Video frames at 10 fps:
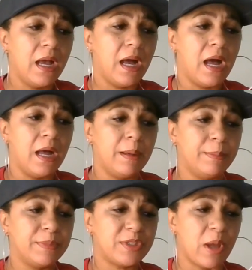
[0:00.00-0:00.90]

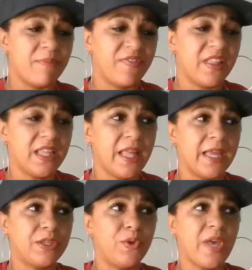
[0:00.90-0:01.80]
Um, so I'm feeling
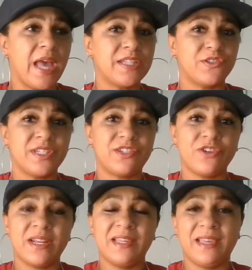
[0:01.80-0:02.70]
like you guys are just
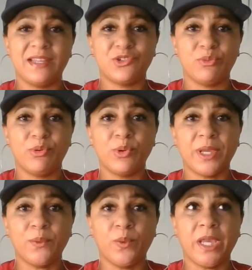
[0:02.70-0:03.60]
trying to get to a
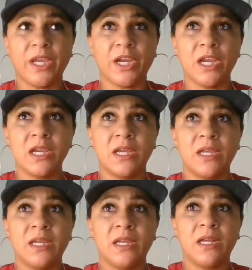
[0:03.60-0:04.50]
point where
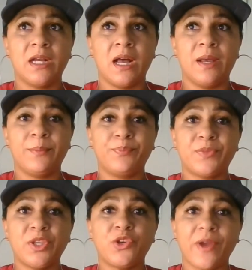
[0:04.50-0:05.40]

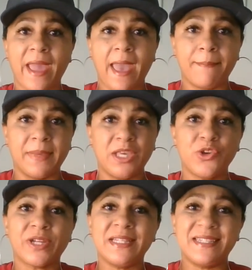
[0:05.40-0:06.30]
um, you're happy,
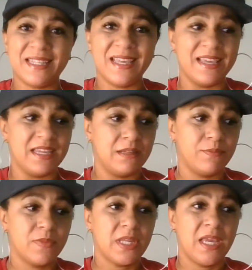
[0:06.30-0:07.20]
you're content,
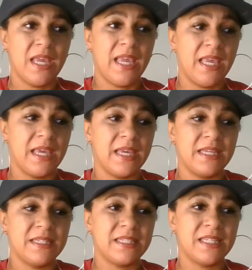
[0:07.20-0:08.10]

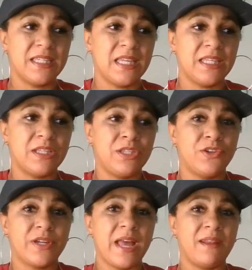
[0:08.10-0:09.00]
and
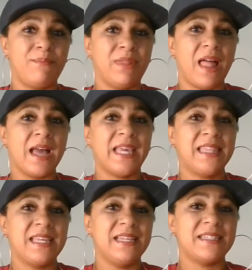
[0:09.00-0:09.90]
you're kind of blocking
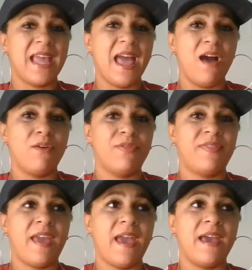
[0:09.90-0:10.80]
things out
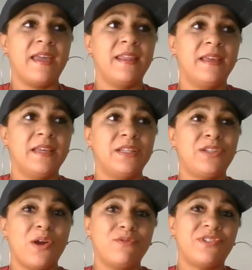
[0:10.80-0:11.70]
that
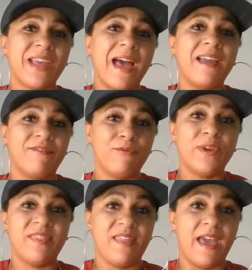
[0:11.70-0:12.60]
don't jive
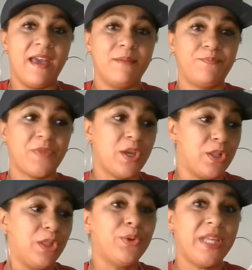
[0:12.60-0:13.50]
with that.
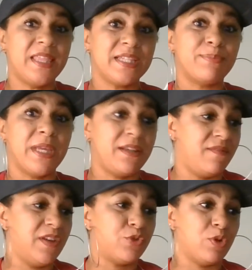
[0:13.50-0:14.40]
Including this
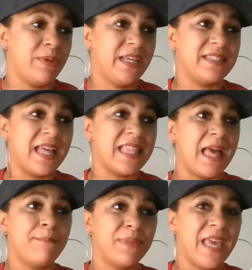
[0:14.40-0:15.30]
individual, because I,
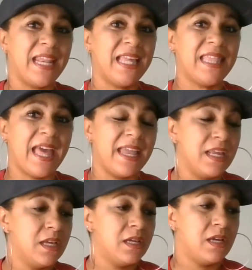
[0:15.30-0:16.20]
am getting that
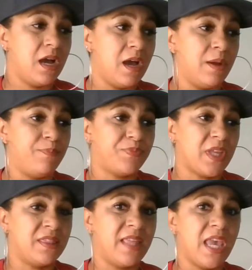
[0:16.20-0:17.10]
um,
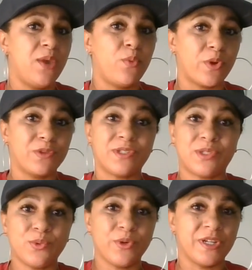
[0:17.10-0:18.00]
they were the
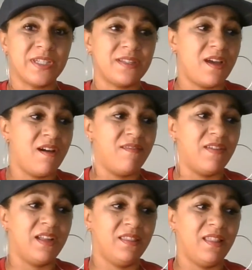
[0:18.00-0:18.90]
source of
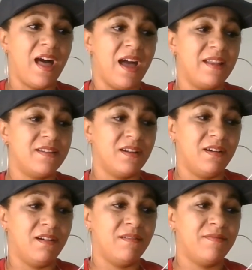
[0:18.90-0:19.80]
a lot
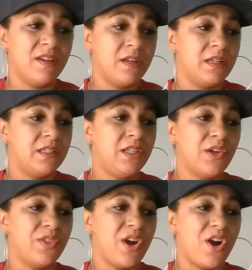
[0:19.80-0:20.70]
of, you
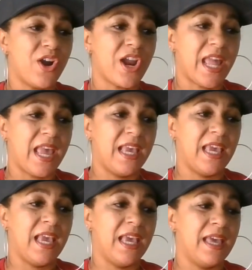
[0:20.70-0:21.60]
know, the
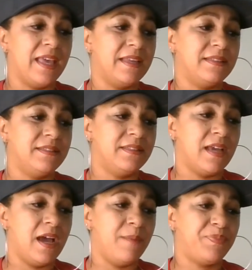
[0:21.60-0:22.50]
heartache and
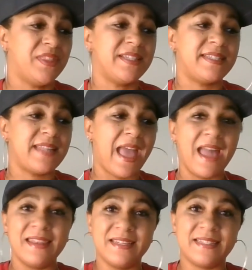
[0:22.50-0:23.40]
um, the
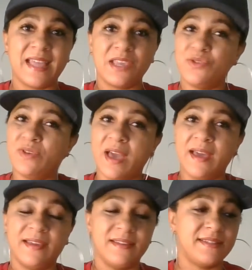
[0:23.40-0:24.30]
sadness that you
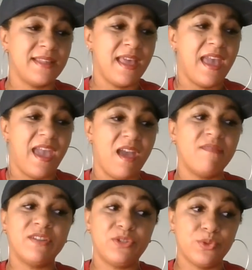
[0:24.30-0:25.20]
guys
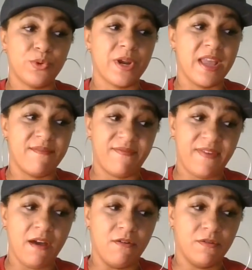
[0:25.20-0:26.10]
have endured and
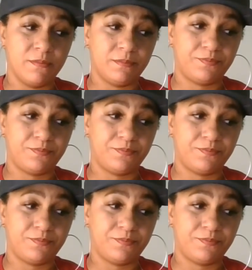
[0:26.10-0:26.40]
felt.